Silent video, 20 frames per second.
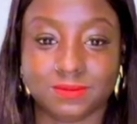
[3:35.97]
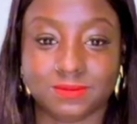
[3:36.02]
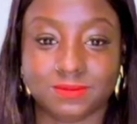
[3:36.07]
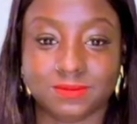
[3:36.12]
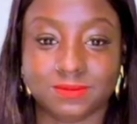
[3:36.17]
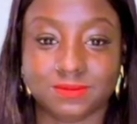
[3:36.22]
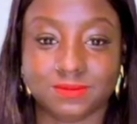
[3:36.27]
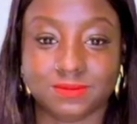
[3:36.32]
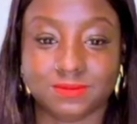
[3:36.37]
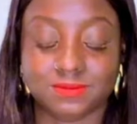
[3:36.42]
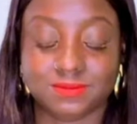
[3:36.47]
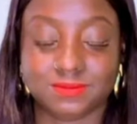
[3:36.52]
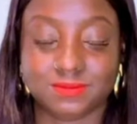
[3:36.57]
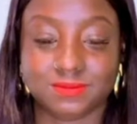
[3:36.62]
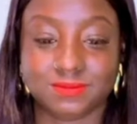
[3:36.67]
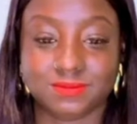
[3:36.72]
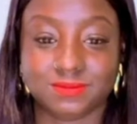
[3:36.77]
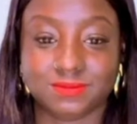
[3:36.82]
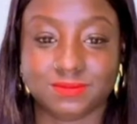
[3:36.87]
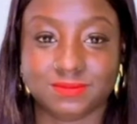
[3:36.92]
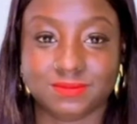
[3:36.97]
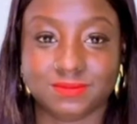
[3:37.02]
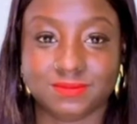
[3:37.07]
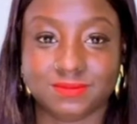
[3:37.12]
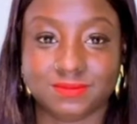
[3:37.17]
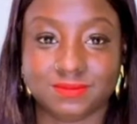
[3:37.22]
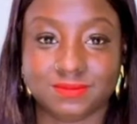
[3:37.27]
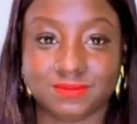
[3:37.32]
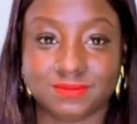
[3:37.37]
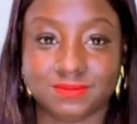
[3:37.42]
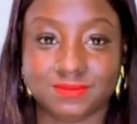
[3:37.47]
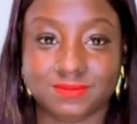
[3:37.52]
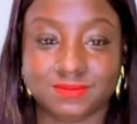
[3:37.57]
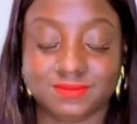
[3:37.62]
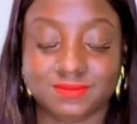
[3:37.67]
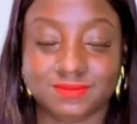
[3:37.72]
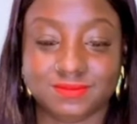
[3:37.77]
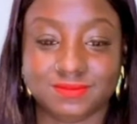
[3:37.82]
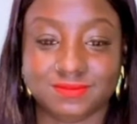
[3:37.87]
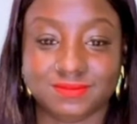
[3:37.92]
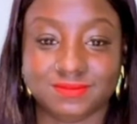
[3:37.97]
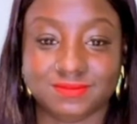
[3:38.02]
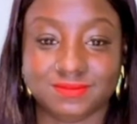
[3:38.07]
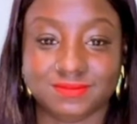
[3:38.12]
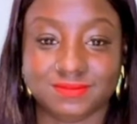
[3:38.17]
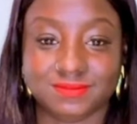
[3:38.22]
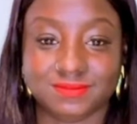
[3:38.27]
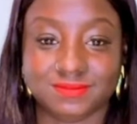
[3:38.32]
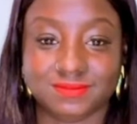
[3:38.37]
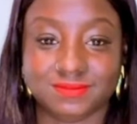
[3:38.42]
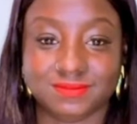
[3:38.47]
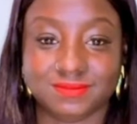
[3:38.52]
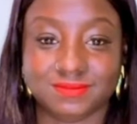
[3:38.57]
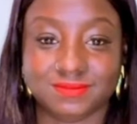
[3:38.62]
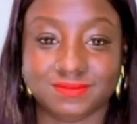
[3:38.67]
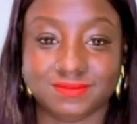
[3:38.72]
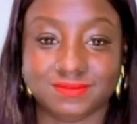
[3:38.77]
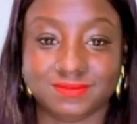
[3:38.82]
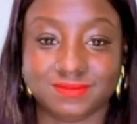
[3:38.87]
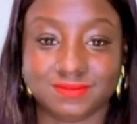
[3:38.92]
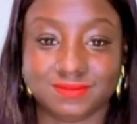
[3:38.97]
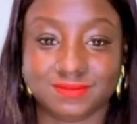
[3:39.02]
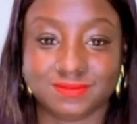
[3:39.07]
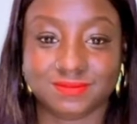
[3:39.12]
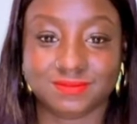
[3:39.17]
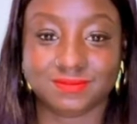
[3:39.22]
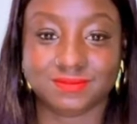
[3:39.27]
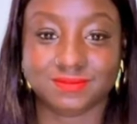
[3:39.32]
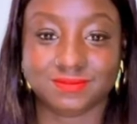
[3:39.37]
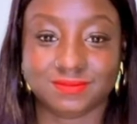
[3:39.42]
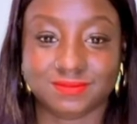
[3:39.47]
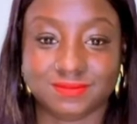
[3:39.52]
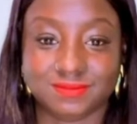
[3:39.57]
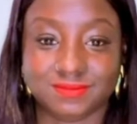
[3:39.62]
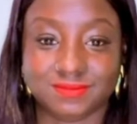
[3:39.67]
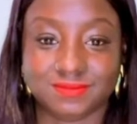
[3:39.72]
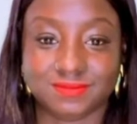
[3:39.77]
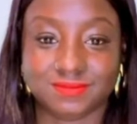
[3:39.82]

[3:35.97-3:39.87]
(silent)